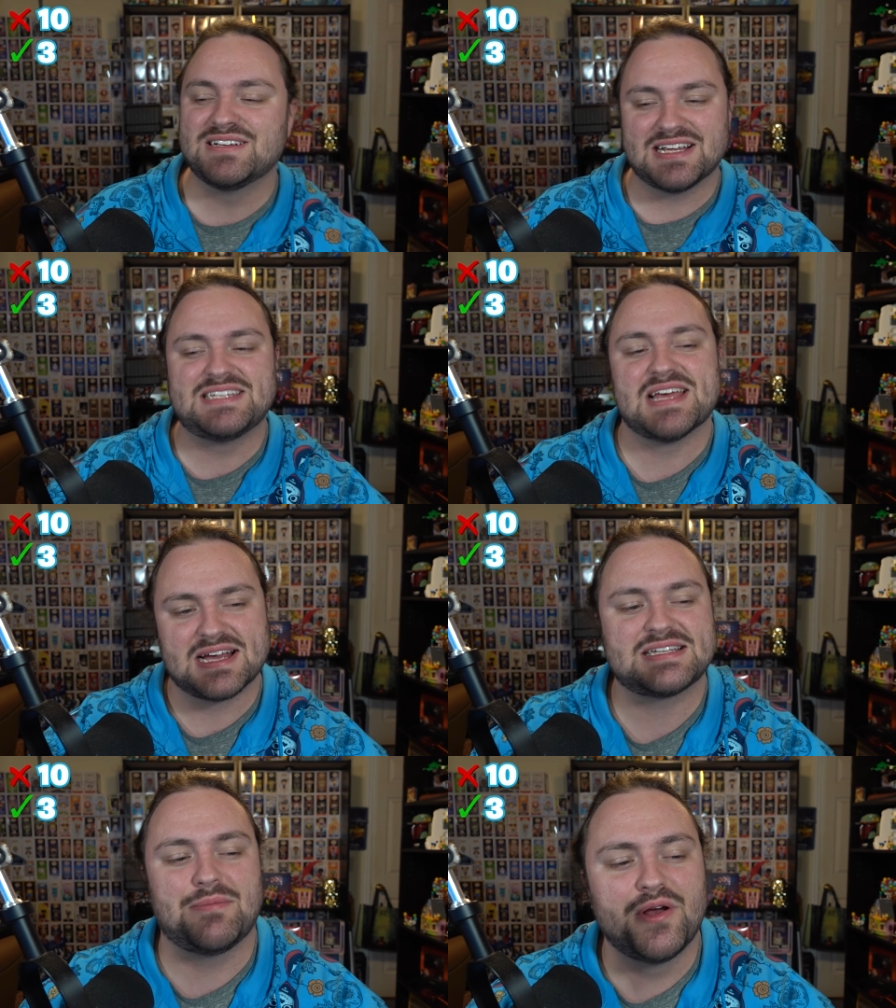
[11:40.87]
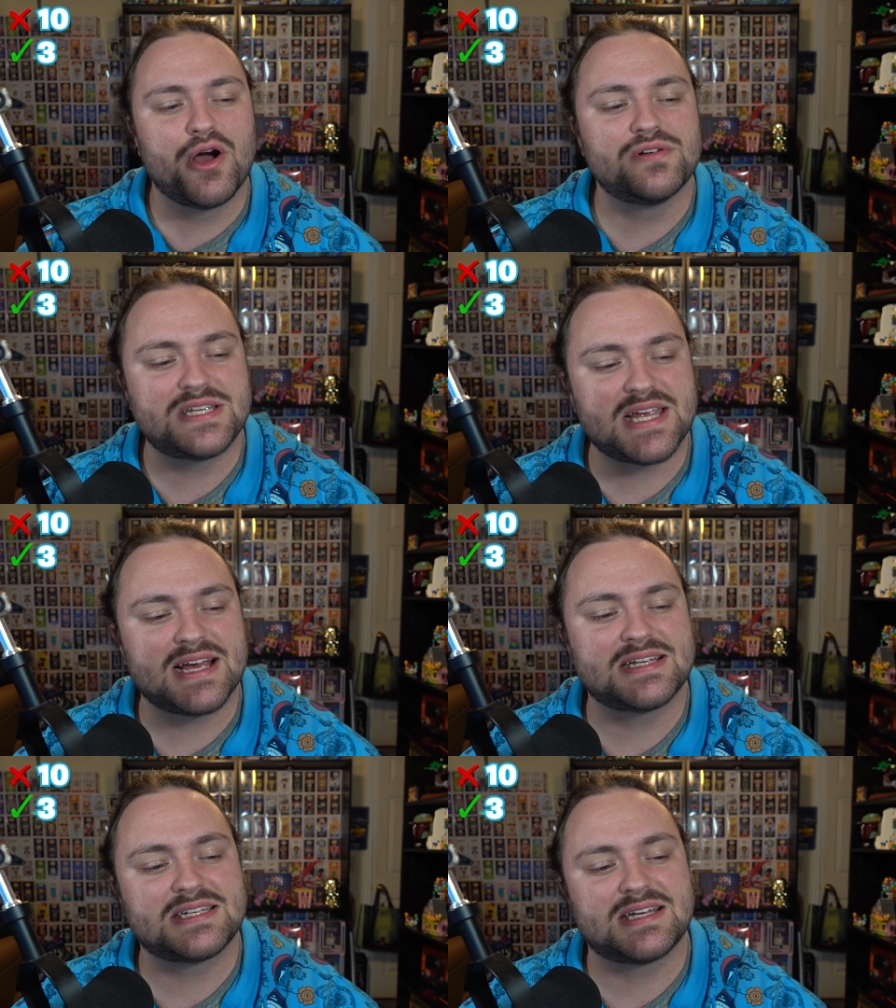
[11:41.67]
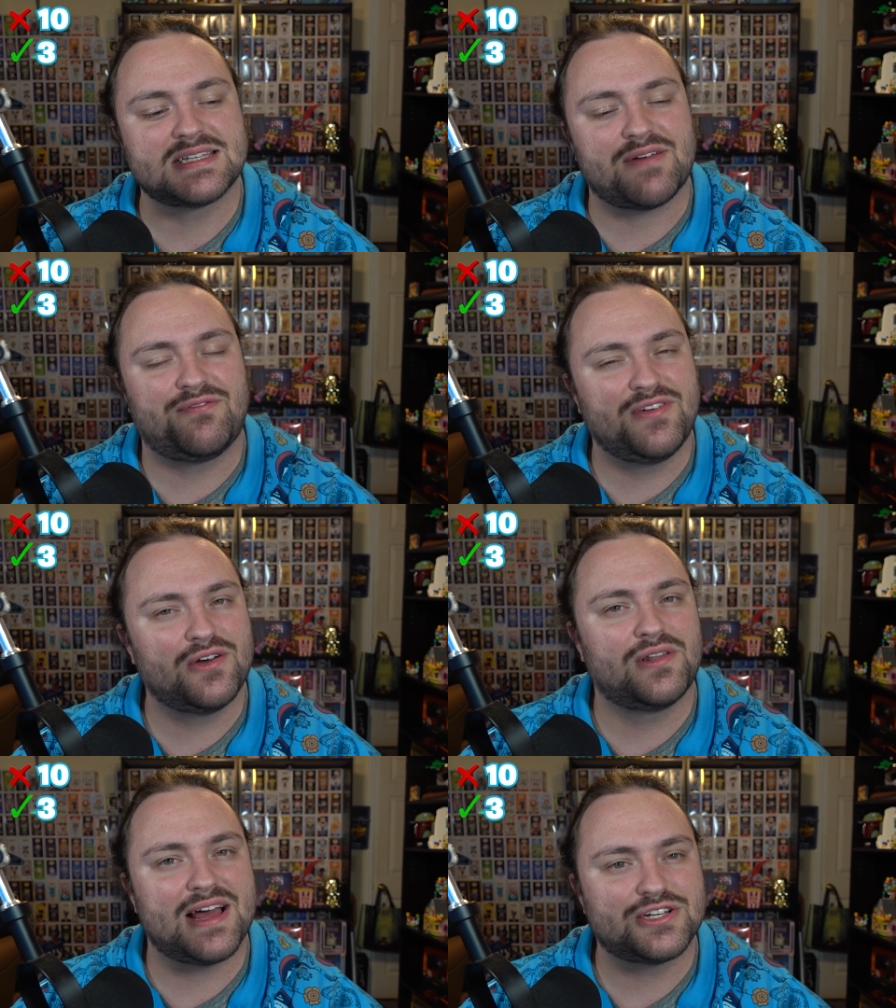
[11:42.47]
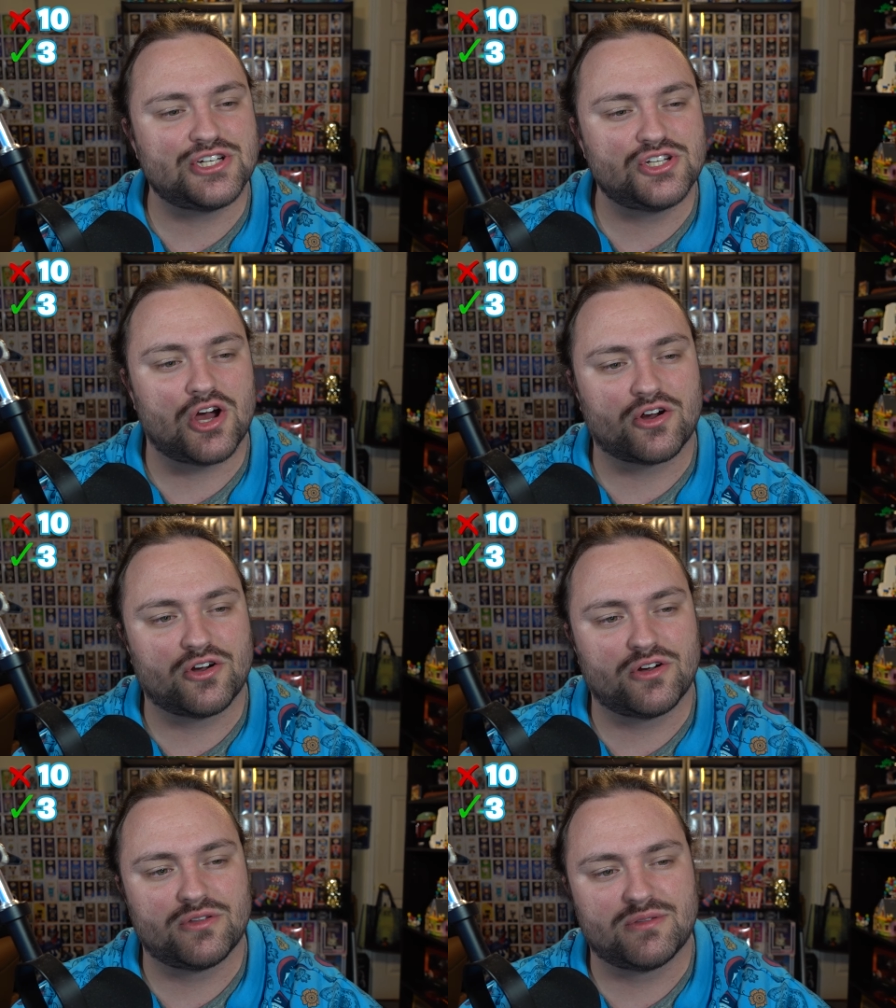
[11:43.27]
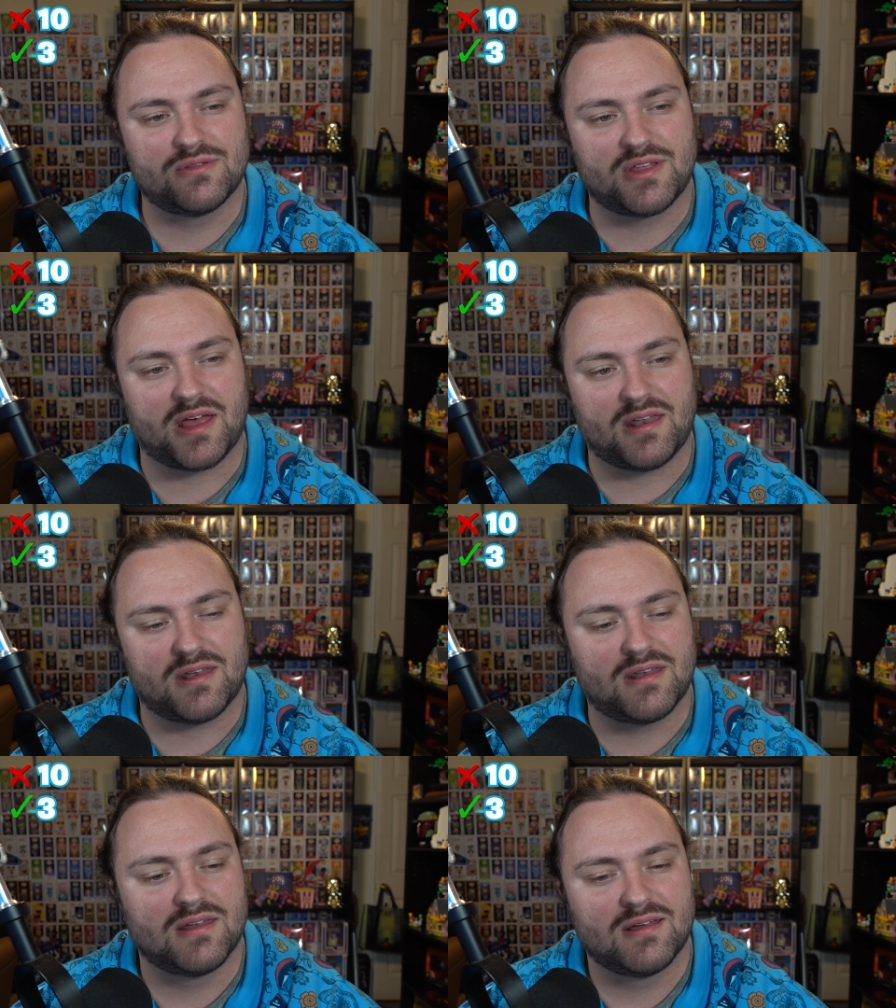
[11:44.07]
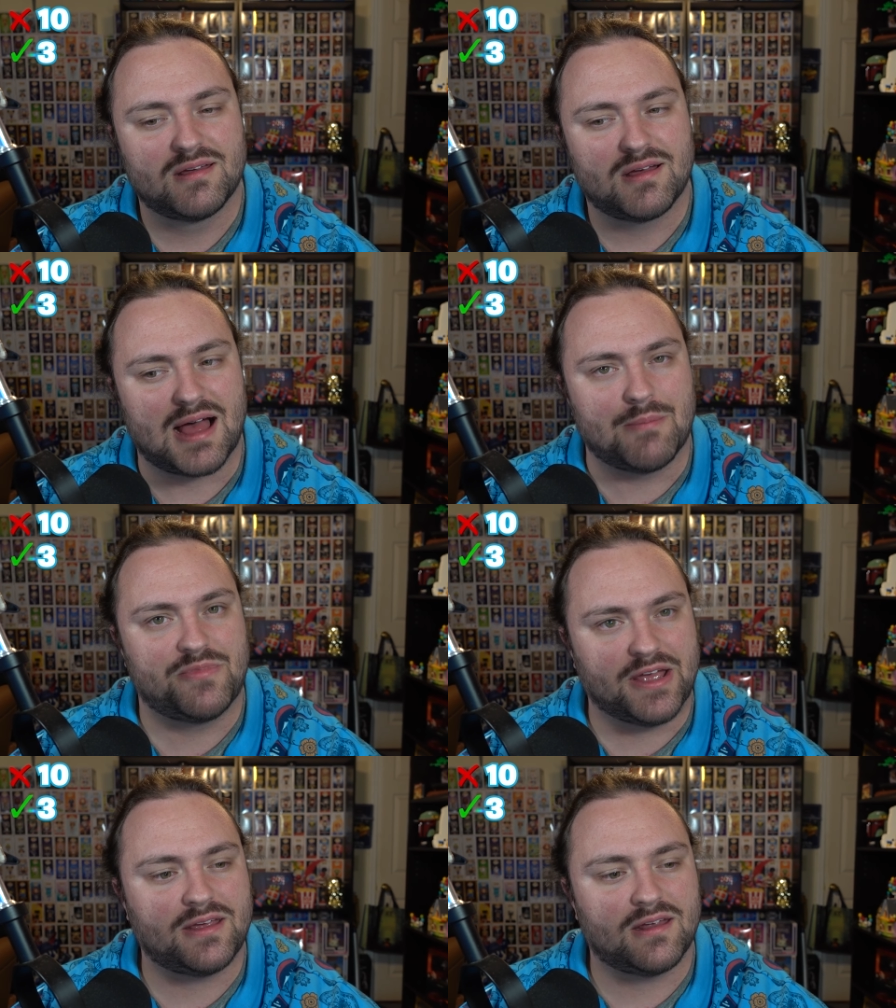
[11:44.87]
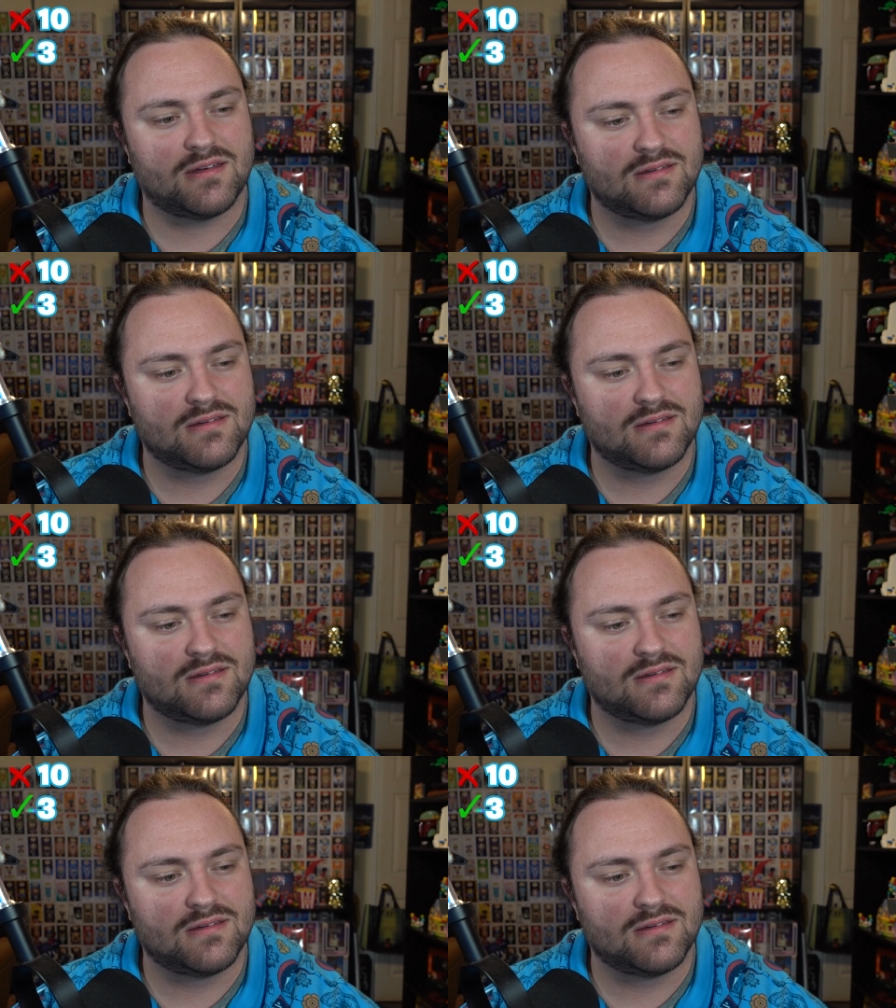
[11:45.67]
going to say 6. I'm going to go with 6 cuz I feel like she's younger than I'm thinking.